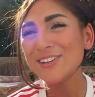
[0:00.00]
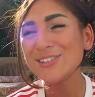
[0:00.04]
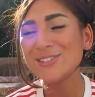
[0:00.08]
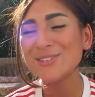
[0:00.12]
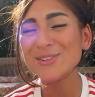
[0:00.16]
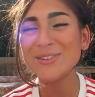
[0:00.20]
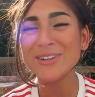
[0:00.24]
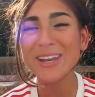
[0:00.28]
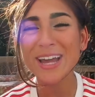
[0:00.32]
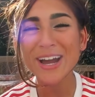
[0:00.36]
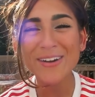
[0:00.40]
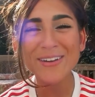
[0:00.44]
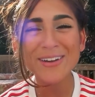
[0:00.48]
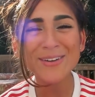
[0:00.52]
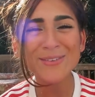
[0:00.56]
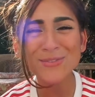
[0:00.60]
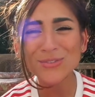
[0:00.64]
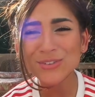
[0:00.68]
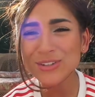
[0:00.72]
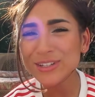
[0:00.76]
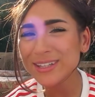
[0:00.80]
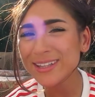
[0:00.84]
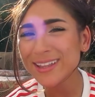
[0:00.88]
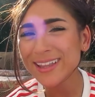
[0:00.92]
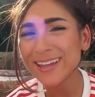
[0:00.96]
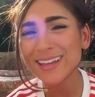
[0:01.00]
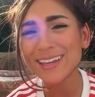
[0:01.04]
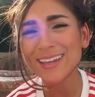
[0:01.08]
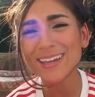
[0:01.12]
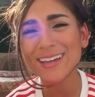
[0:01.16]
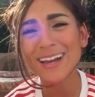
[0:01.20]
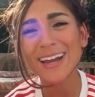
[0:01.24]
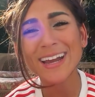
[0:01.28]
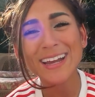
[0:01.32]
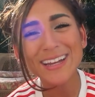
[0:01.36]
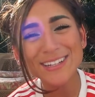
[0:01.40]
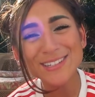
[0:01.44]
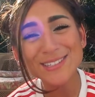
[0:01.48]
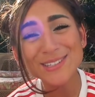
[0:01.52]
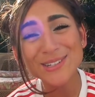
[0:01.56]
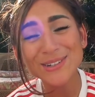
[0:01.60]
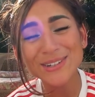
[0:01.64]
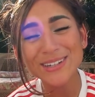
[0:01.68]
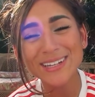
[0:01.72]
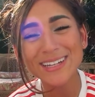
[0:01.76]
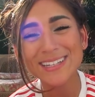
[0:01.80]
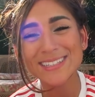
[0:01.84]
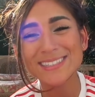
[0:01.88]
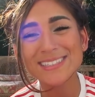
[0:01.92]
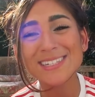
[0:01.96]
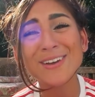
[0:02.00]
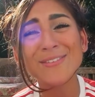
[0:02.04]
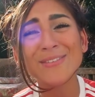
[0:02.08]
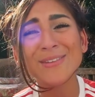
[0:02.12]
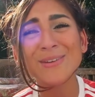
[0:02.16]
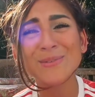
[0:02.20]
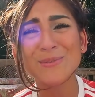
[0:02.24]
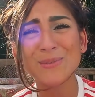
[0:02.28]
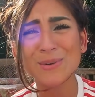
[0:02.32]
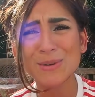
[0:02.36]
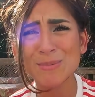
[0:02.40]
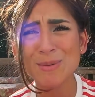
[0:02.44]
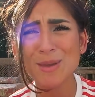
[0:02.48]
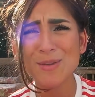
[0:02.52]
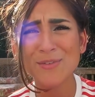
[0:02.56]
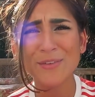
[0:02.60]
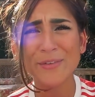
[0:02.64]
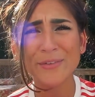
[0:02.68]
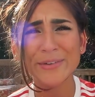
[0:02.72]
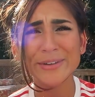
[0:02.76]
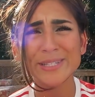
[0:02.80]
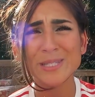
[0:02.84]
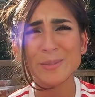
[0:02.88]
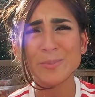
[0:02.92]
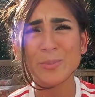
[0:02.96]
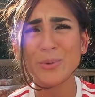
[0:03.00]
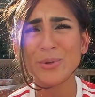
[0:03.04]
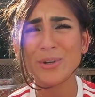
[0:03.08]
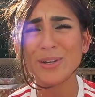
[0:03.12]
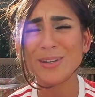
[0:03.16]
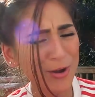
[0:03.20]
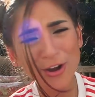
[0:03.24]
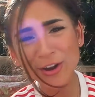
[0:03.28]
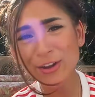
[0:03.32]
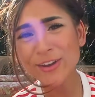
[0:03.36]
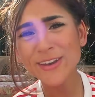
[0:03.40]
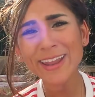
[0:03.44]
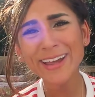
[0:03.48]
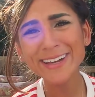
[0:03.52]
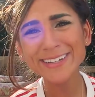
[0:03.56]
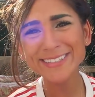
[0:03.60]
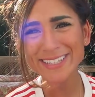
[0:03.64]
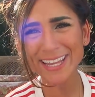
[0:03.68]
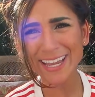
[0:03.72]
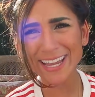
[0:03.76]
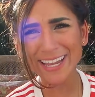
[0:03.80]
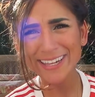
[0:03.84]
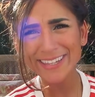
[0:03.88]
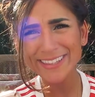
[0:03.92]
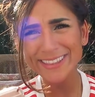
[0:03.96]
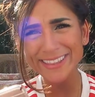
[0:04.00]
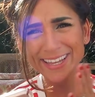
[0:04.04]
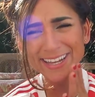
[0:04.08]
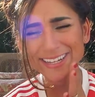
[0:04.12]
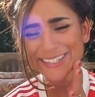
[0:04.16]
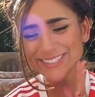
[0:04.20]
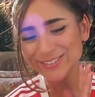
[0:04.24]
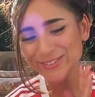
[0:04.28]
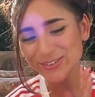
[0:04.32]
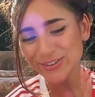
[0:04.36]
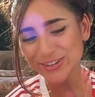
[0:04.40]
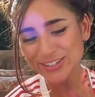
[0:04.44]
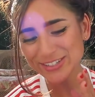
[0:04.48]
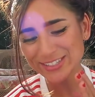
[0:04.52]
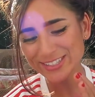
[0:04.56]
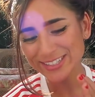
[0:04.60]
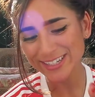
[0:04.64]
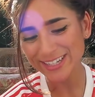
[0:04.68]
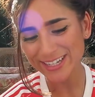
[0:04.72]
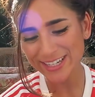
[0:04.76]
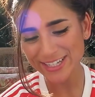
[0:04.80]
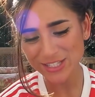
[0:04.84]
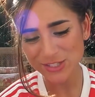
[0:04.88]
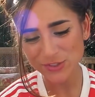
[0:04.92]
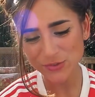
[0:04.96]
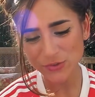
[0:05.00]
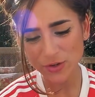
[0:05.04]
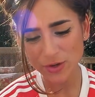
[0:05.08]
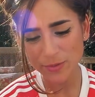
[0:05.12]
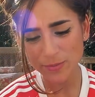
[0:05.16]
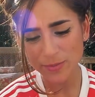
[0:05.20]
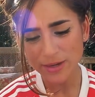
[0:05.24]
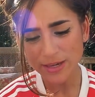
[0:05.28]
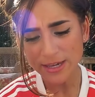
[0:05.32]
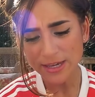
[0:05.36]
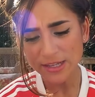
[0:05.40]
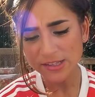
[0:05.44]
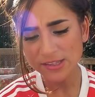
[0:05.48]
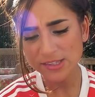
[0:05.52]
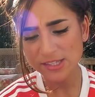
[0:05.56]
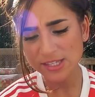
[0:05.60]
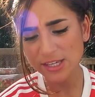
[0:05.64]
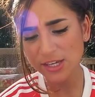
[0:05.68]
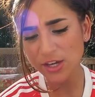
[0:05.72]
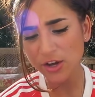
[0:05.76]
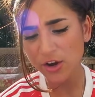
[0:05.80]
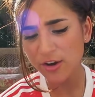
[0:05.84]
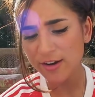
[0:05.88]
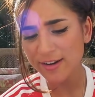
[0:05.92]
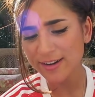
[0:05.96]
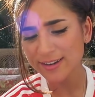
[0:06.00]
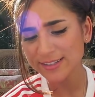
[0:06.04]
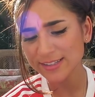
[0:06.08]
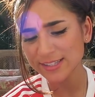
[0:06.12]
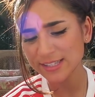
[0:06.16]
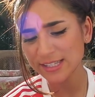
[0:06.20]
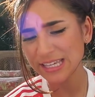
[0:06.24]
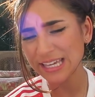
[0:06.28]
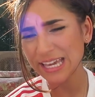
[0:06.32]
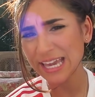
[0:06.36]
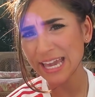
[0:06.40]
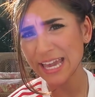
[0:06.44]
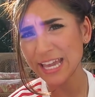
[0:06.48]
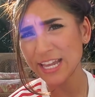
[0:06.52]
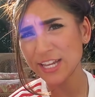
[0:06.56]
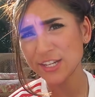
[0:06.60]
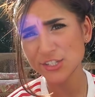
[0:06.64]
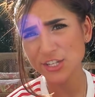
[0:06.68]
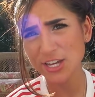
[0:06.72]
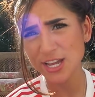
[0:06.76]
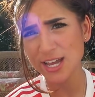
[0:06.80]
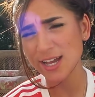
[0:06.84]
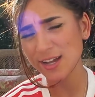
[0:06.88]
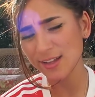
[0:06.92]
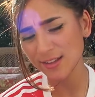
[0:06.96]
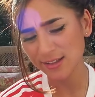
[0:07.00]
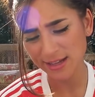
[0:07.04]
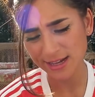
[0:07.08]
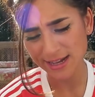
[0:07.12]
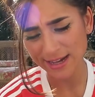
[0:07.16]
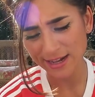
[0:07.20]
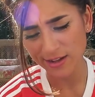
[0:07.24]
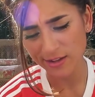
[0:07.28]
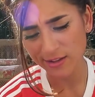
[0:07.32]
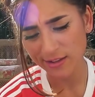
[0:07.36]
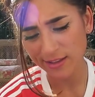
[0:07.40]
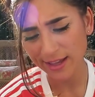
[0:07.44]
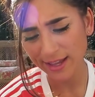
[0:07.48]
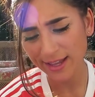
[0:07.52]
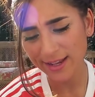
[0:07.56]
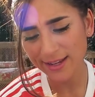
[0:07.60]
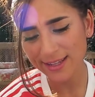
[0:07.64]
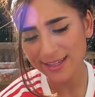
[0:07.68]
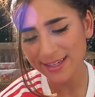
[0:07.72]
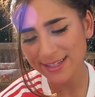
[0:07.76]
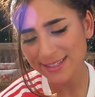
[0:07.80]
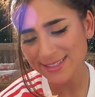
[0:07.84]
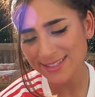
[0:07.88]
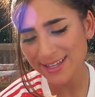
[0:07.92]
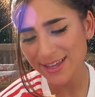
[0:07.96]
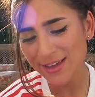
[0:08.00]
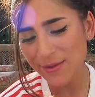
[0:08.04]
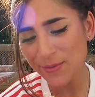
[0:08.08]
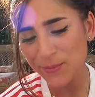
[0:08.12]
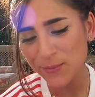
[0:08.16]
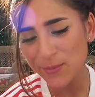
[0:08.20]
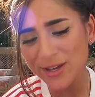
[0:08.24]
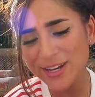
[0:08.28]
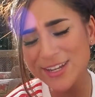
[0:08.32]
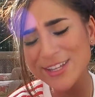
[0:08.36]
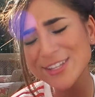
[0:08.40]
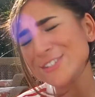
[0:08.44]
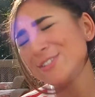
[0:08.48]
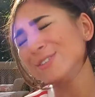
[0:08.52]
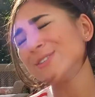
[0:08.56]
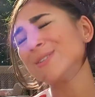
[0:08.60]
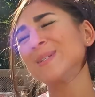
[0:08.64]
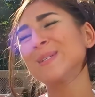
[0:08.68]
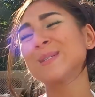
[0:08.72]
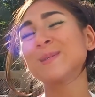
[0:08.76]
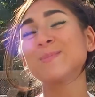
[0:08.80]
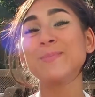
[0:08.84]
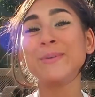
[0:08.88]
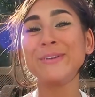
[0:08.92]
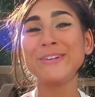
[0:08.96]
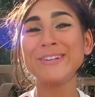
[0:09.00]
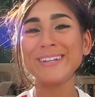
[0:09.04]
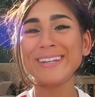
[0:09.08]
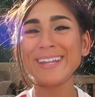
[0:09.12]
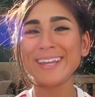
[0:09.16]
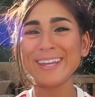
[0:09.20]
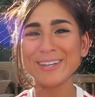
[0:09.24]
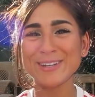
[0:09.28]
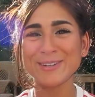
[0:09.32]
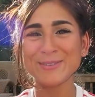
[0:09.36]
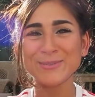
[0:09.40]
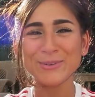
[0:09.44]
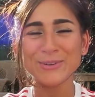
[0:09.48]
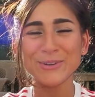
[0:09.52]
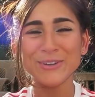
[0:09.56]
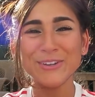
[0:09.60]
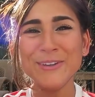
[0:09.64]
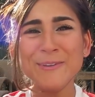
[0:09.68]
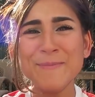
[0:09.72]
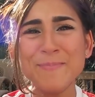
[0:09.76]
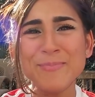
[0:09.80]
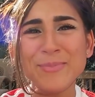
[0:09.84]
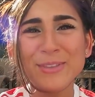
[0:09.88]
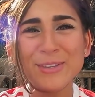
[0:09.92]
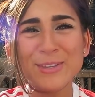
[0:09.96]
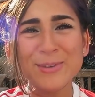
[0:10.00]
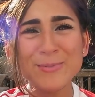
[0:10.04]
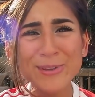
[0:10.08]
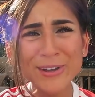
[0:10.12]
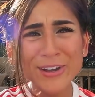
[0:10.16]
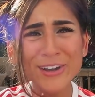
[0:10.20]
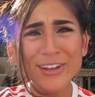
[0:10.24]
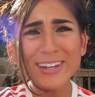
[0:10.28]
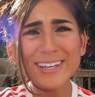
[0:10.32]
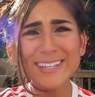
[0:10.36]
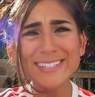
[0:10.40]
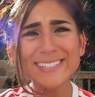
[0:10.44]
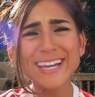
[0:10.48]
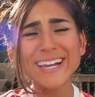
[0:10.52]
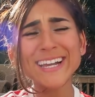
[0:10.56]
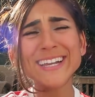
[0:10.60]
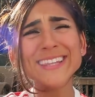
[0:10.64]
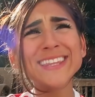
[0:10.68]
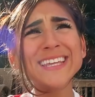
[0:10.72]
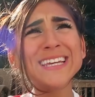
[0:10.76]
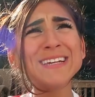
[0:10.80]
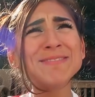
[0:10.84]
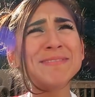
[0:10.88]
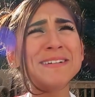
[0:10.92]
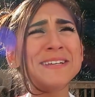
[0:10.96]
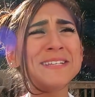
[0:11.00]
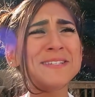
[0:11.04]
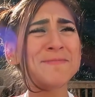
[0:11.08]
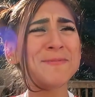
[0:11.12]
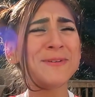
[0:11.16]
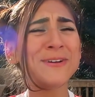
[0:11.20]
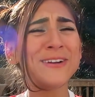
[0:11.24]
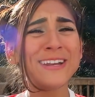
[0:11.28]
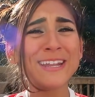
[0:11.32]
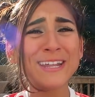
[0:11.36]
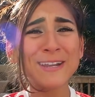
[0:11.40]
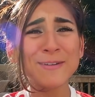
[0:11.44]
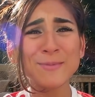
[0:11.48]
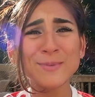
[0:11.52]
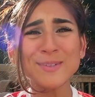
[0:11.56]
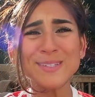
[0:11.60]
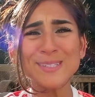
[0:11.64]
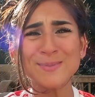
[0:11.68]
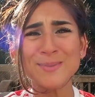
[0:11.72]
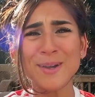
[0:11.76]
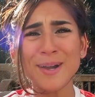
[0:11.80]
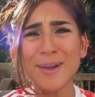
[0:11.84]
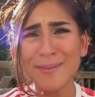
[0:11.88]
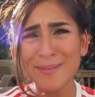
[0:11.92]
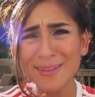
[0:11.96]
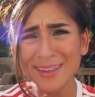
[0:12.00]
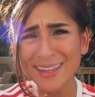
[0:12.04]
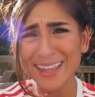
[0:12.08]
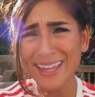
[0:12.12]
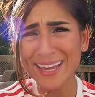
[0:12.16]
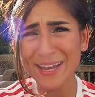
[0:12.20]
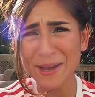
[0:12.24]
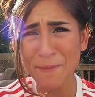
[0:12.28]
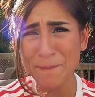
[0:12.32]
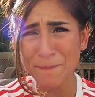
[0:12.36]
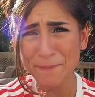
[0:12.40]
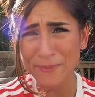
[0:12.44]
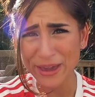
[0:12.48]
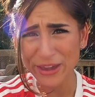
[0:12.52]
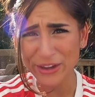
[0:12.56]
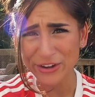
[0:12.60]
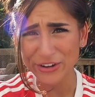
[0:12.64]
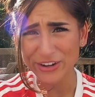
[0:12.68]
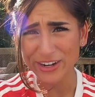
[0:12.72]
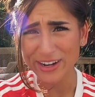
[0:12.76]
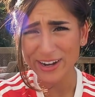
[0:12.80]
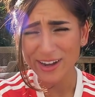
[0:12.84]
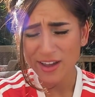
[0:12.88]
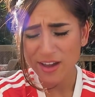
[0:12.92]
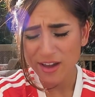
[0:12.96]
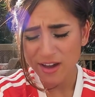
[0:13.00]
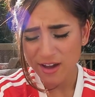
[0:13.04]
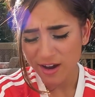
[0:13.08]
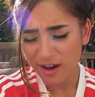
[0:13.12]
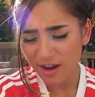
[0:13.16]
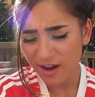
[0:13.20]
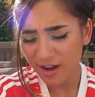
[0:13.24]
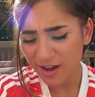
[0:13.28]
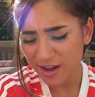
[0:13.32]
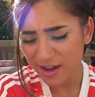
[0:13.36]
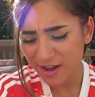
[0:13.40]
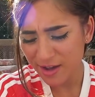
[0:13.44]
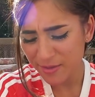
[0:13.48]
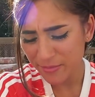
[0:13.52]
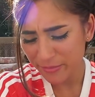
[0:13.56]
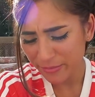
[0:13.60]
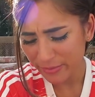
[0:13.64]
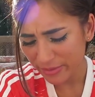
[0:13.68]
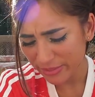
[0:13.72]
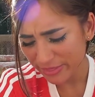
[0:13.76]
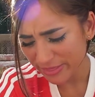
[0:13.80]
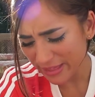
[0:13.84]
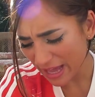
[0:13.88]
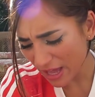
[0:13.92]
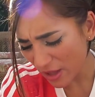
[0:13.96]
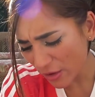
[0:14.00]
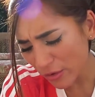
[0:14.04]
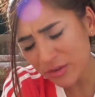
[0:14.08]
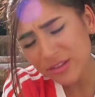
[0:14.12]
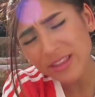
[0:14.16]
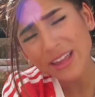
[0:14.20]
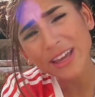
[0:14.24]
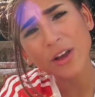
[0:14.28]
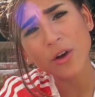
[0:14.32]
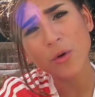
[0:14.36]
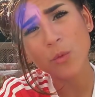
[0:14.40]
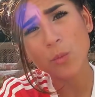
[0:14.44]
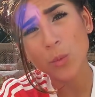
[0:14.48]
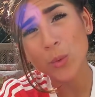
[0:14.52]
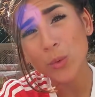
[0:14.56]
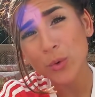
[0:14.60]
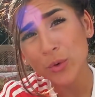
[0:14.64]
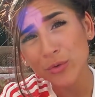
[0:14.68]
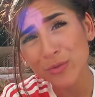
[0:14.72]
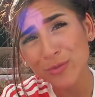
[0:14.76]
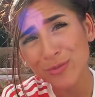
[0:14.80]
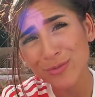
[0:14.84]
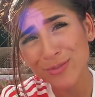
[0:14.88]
so now I really like it. I enjoy it. It's definitely one of my favorite sports. Our next and last question is from T R T H L L, and he said, "What is your spirit animal?" To be honest, I think my spirit animal is probably like a bear um, that or like a wolf,